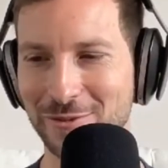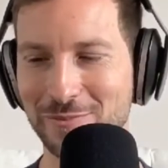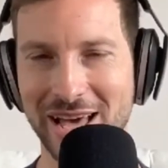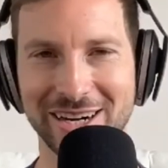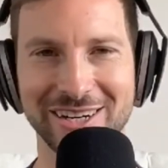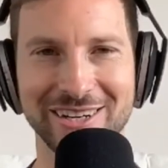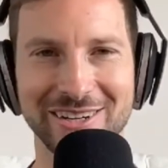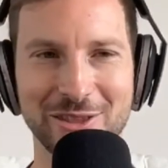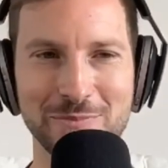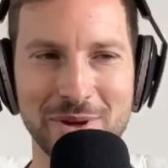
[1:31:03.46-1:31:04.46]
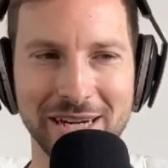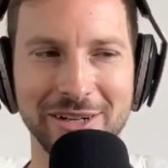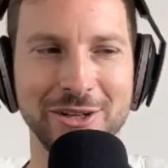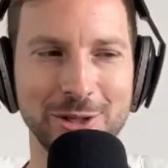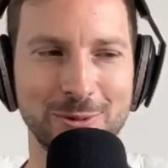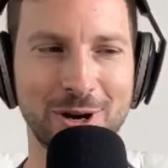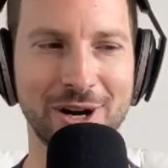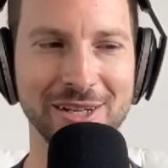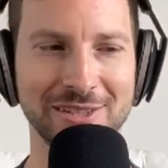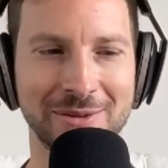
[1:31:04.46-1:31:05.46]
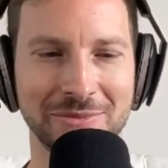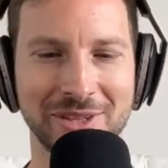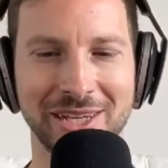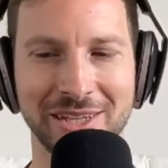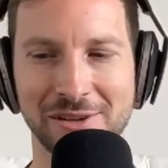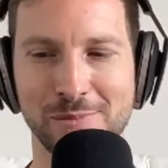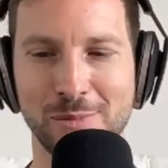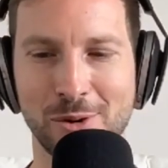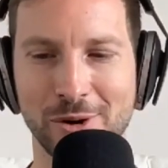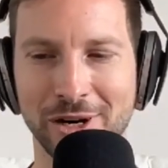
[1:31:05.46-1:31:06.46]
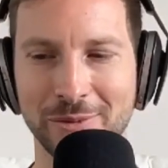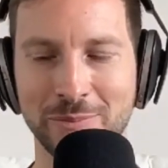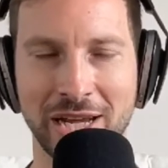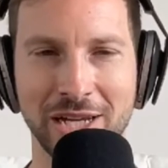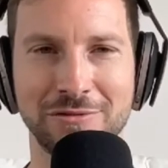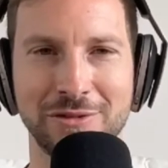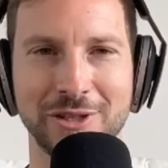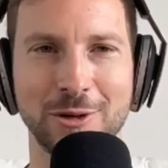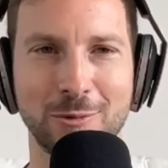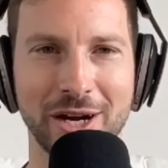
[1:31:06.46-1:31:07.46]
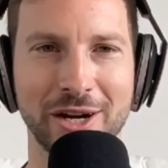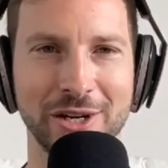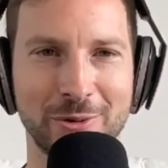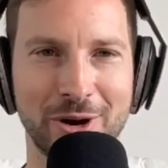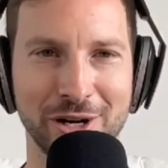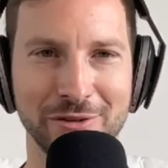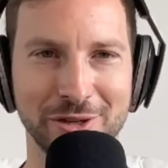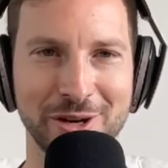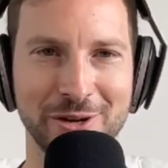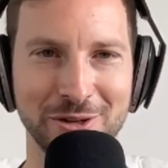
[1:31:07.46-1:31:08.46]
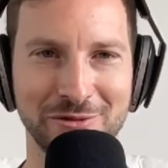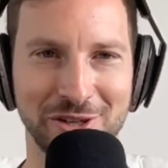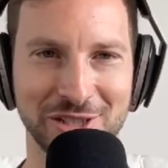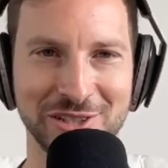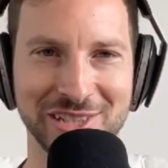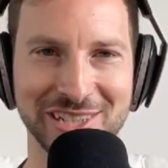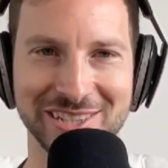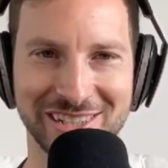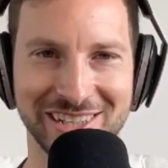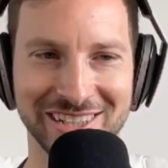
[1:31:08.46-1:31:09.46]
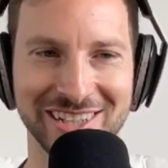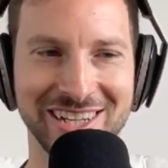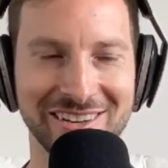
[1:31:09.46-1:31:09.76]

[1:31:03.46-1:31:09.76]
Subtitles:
The better you are at something, the more painfully aware you are of your own deficiencies, and